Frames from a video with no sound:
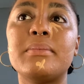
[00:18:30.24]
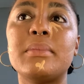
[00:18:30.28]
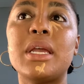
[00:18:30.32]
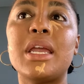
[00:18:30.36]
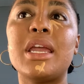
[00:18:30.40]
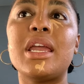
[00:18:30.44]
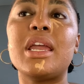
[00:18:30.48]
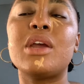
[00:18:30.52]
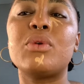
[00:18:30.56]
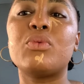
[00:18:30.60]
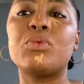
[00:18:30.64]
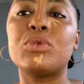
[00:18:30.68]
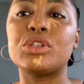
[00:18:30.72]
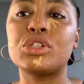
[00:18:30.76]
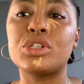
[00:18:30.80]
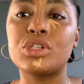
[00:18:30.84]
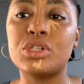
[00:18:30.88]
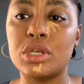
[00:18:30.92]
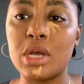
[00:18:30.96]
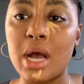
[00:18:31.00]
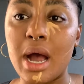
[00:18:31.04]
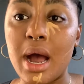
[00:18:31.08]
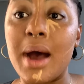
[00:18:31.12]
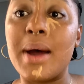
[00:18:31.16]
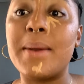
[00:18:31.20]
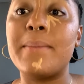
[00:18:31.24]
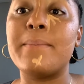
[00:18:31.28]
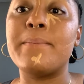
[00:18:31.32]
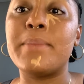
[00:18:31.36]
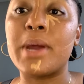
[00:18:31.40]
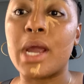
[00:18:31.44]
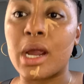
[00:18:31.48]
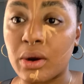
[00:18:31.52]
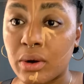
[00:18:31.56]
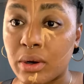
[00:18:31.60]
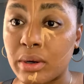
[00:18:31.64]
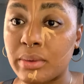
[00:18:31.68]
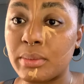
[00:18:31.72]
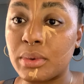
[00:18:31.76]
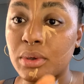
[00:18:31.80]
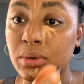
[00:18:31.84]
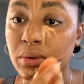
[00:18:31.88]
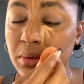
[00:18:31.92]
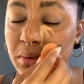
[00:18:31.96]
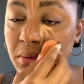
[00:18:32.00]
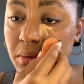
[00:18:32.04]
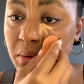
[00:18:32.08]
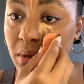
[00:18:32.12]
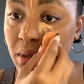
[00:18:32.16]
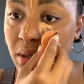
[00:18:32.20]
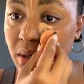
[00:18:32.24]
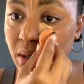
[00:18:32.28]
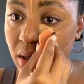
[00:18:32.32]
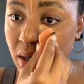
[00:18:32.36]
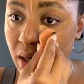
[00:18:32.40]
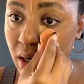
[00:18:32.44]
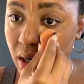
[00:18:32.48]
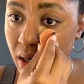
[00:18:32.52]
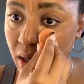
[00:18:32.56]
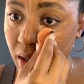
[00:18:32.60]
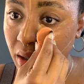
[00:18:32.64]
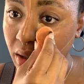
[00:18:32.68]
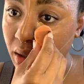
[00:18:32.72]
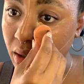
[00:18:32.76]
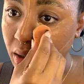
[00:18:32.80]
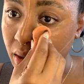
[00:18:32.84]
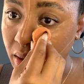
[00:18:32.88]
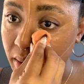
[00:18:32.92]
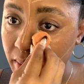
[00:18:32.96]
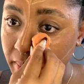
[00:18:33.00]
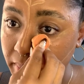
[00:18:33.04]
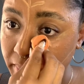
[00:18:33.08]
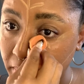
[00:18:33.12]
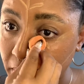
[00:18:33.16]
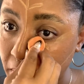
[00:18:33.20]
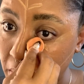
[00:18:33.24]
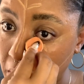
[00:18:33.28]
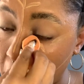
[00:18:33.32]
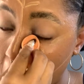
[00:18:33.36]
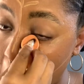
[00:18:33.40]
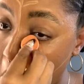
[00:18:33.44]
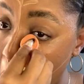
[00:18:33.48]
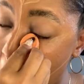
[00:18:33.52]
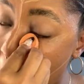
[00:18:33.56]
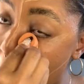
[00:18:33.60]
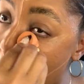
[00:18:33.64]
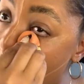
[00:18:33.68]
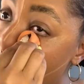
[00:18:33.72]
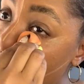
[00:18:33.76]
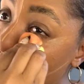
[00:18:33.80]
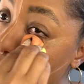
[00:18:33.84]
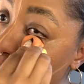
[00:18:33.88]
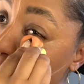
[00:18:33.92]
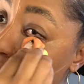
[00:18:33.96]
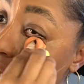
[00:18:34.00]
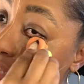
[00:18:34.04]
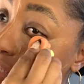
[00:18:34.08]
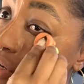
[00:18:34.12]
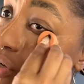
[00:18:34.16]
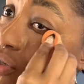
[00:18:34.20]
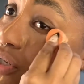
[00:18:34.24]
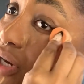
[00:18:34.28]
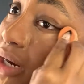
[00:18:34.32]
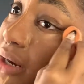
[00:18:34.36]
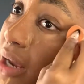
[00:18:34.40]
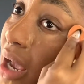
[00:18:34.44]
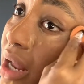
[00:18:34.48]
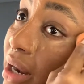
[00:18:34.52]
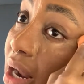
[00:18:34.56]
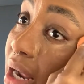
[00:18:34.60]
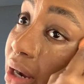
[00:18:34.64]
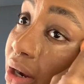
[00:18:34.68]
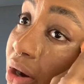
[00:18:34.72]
It was unbearable. And I told y'all not